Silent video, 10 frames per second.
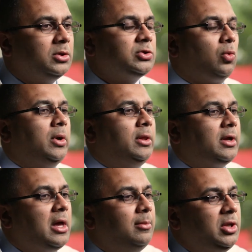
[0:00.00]
So one of the
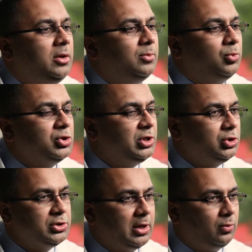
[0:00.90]
common
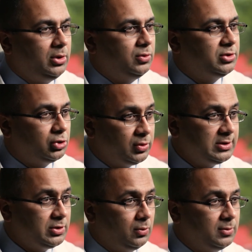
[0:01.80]
procedures that we use to
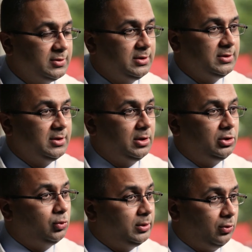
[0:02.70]
treat stones is
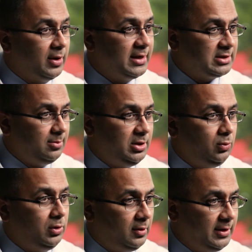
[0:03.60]

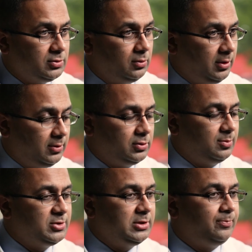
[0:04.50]
ureteroscopy with laser
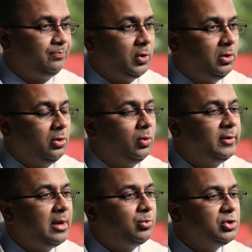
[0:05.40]
lithotripsy.
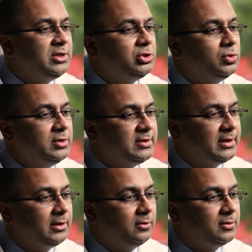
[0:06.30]
What that procedure
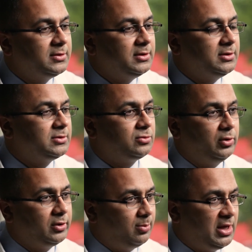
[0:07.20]
entails is,
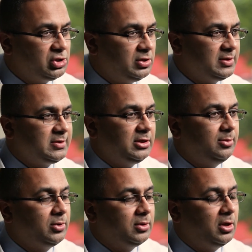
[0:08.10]
with the patient
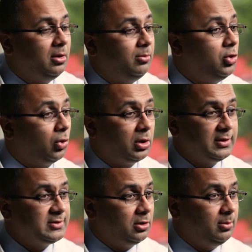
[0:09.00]
asleep, no
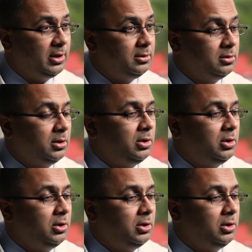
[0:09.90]
cuts are made.